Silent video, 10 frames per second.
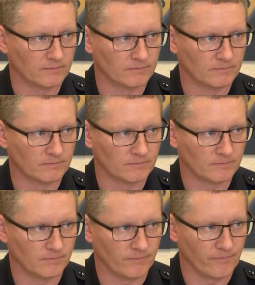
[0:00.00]
And you said
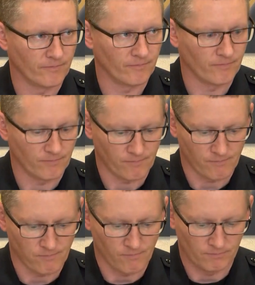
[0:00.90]
those were all class
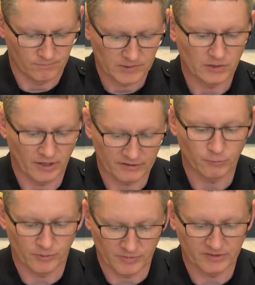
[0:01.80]
one? Class
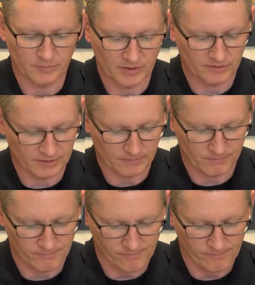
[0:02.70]
one misdemeanors, yep.